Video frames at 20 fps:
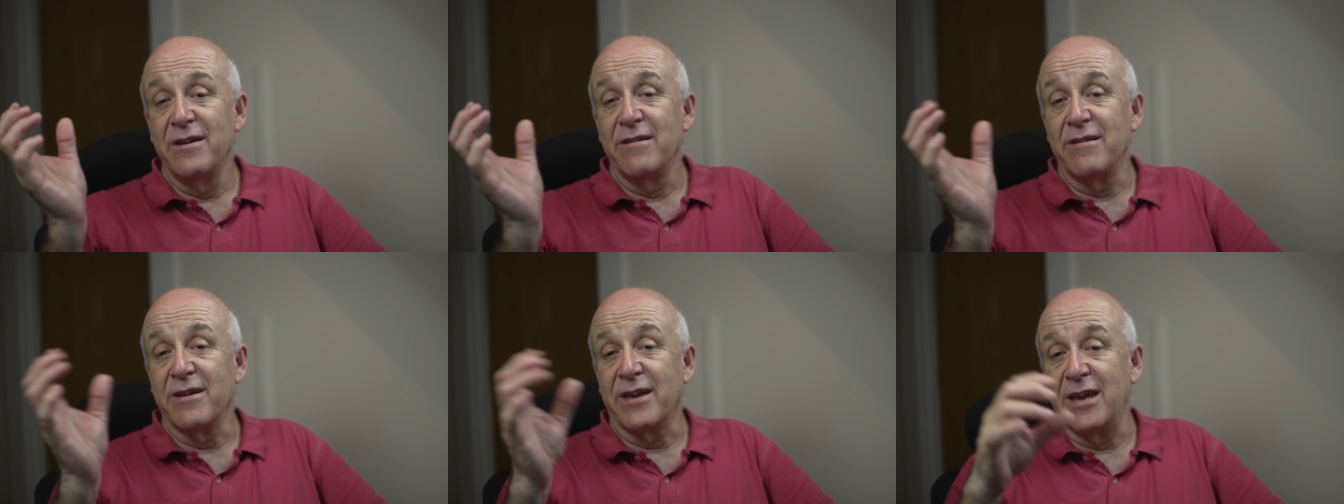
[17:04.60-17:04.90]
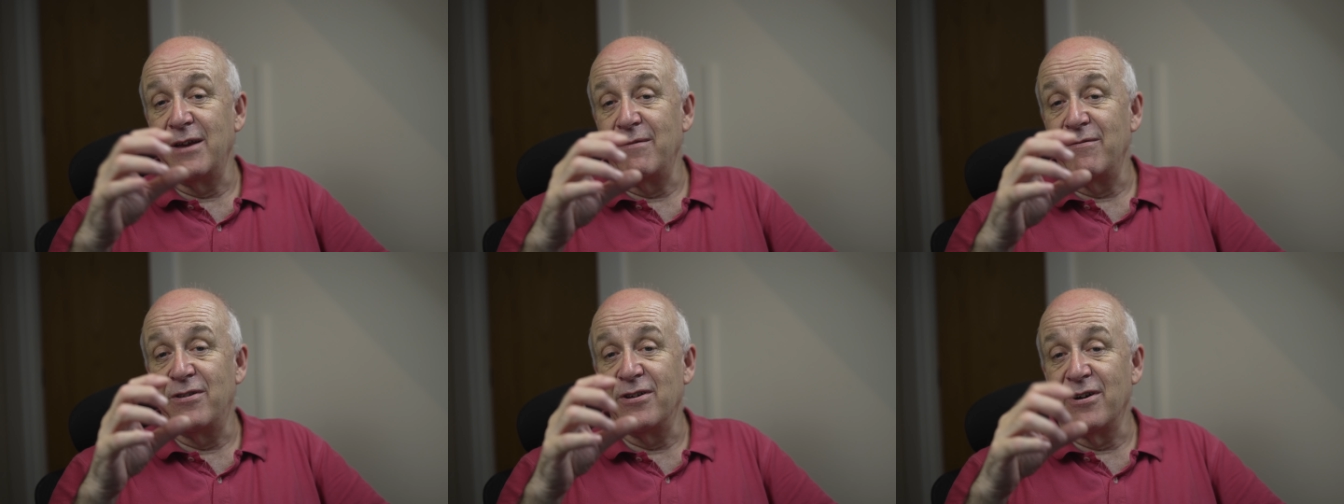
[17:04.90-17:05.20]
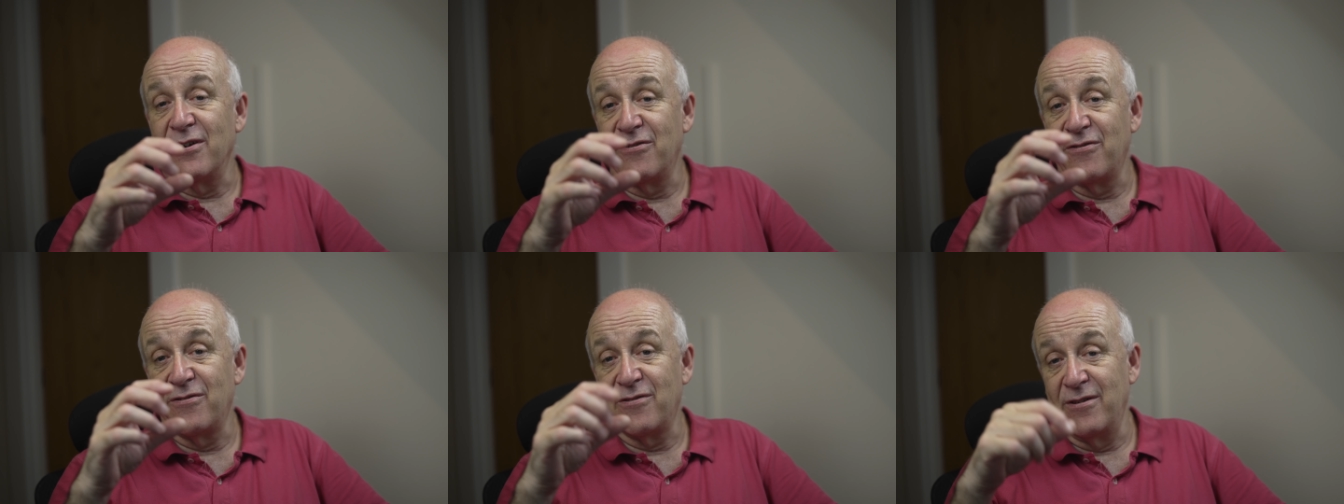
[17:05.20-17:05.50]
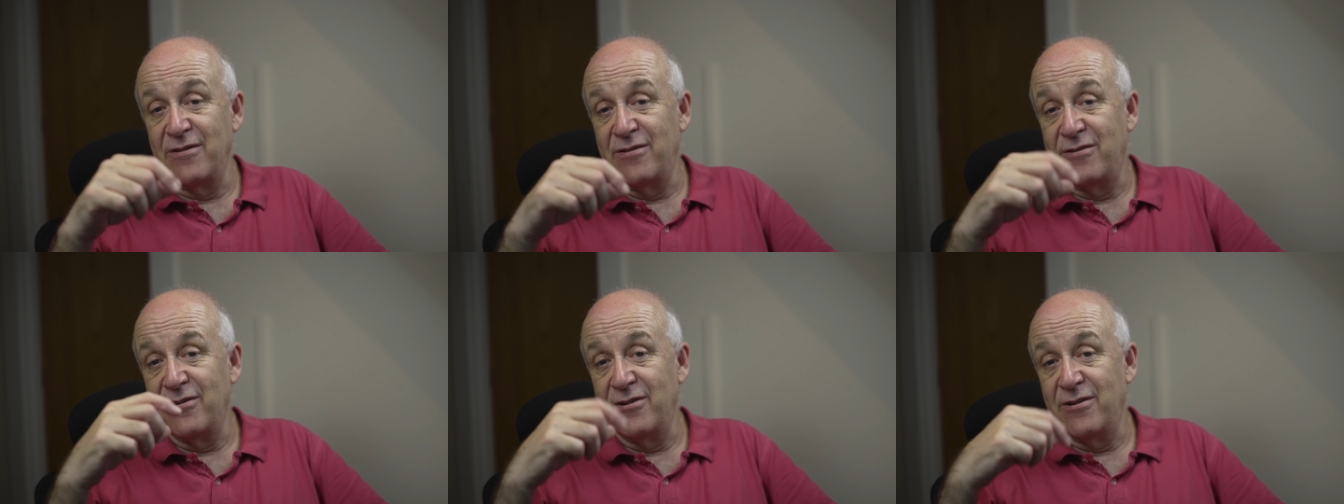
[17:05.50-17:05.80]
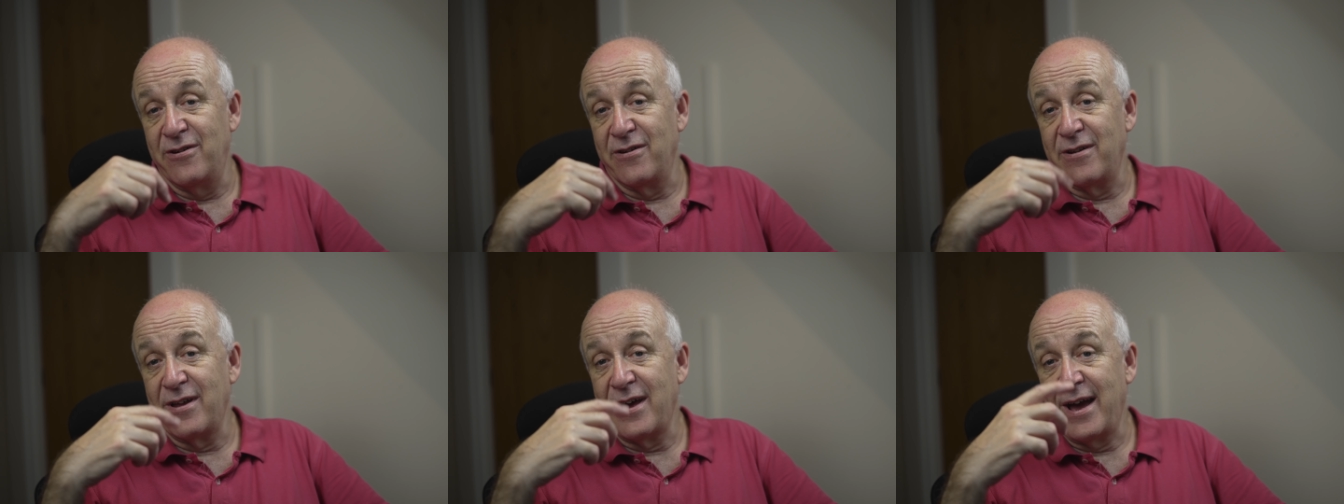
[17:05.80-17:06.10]
to keep dust and
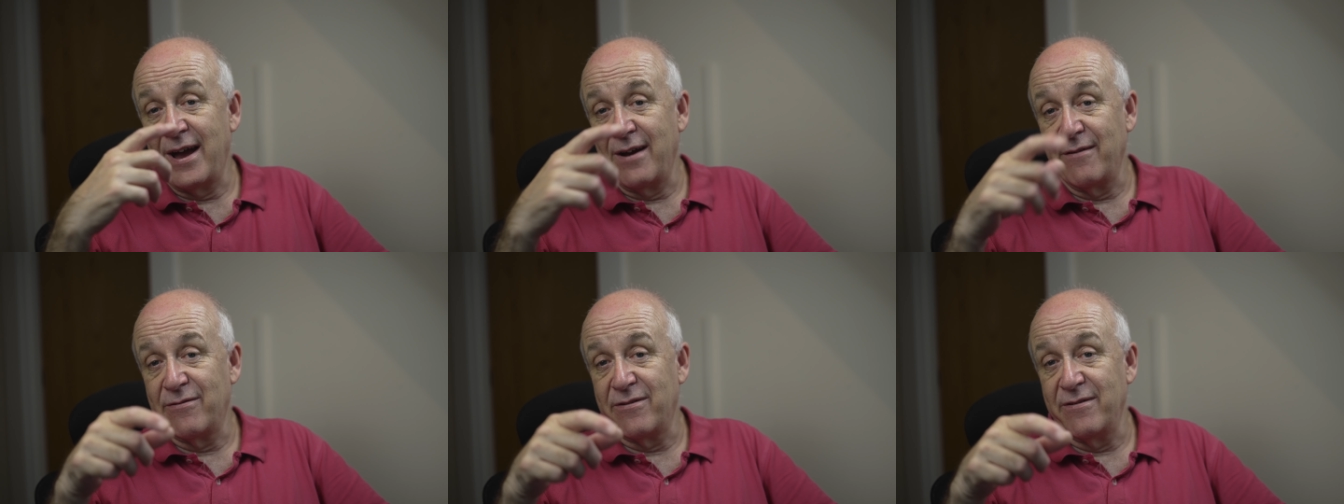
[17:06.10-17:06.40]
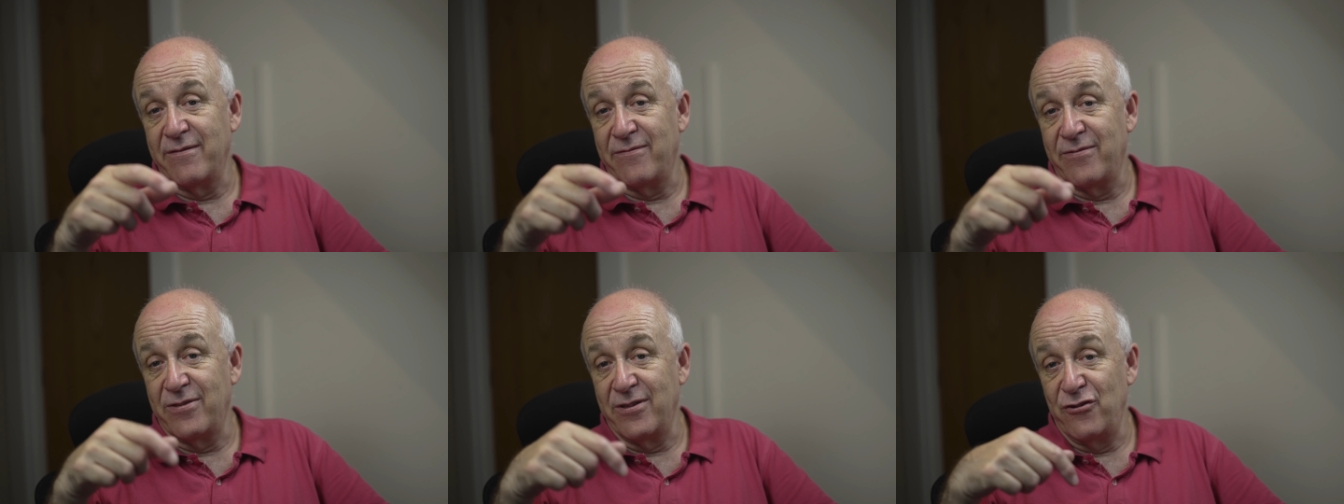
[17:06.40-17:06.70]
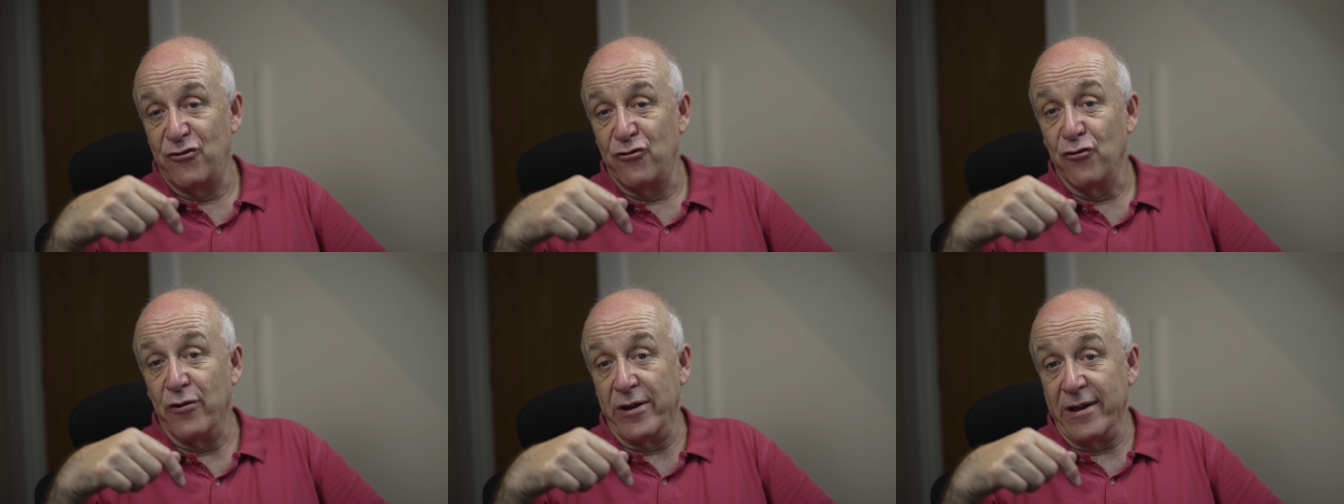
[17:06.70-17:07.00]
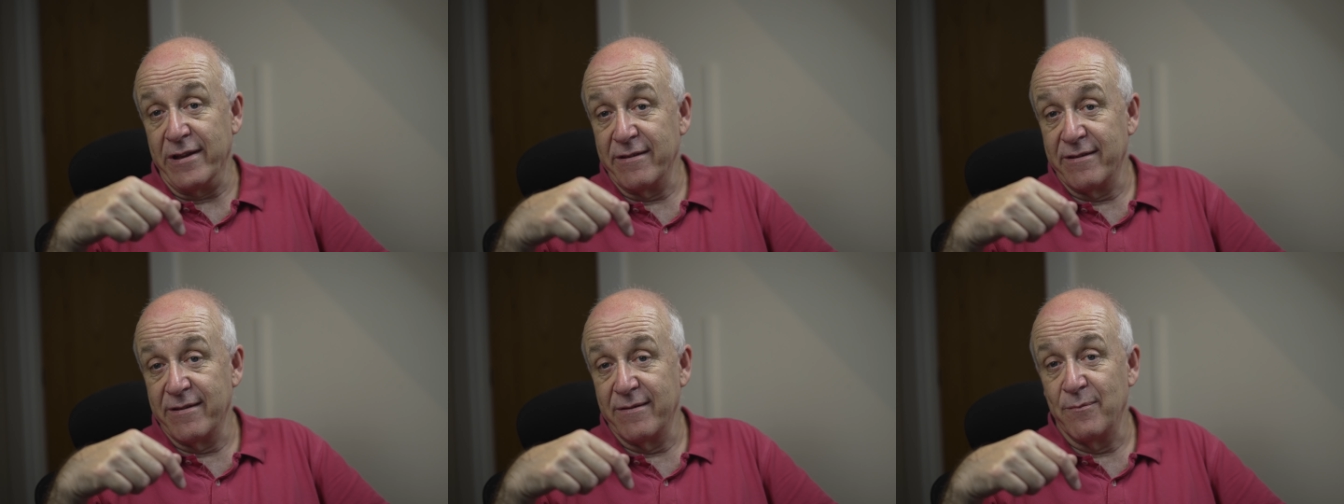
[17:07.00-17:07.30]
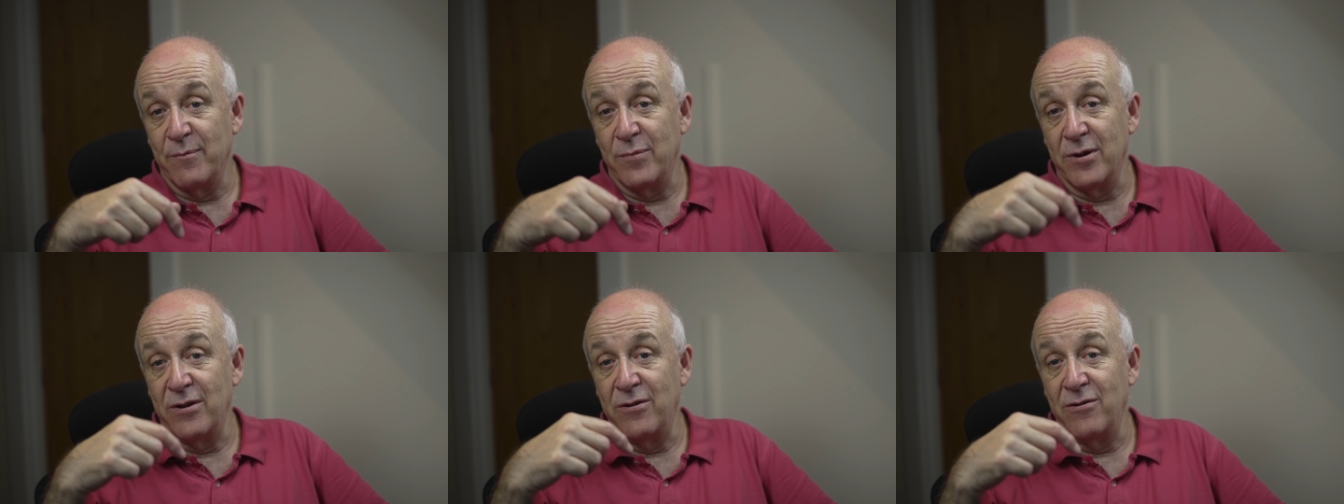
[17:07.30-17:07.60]
dirt out of the joint,
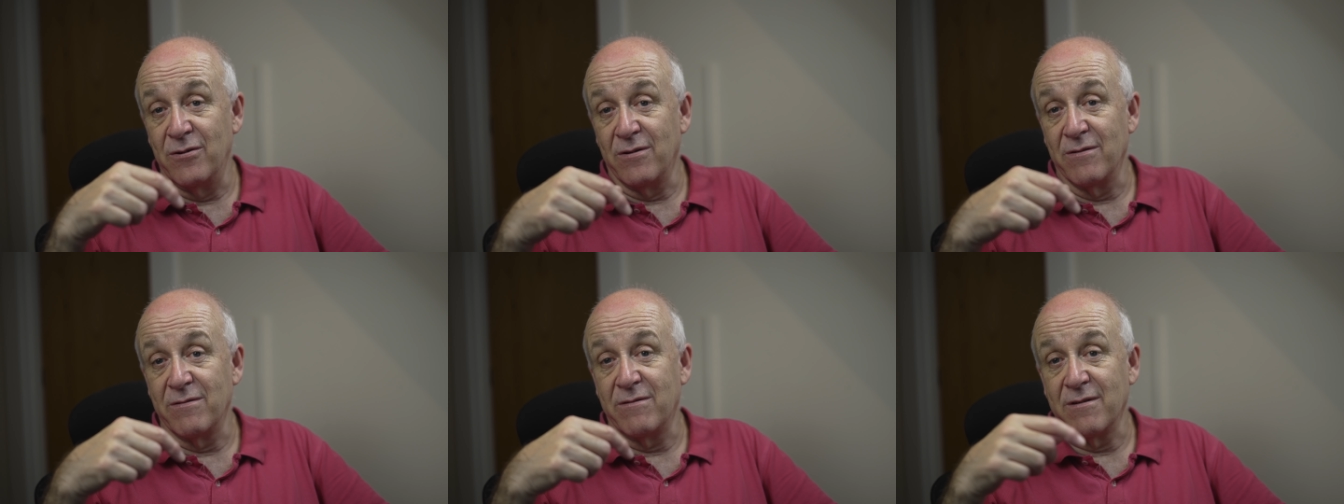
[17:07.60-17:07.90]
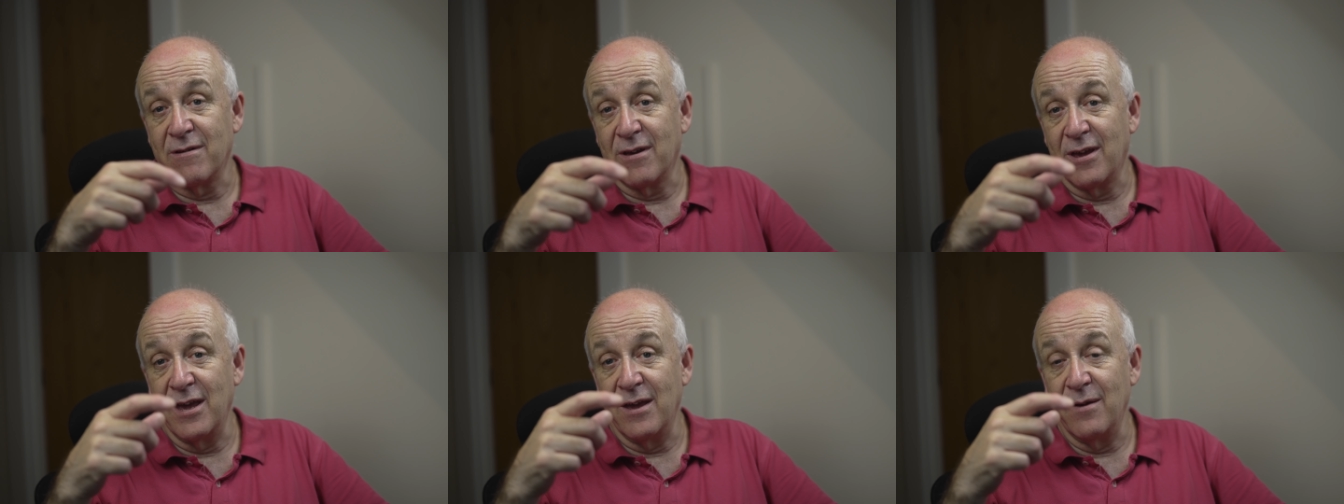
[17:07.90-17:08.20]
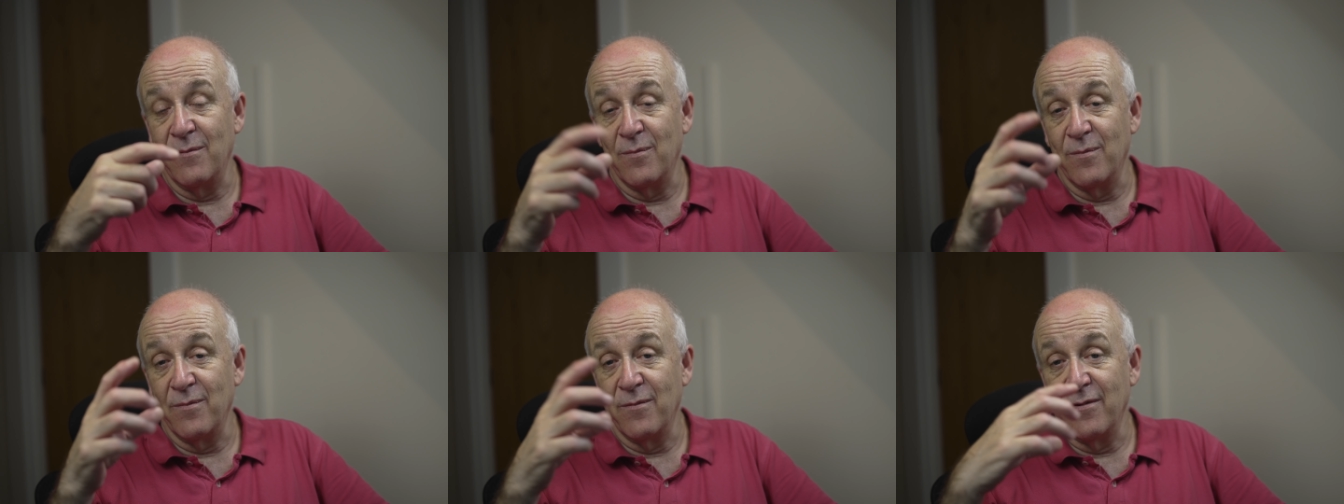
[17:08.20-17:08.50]
but not to keep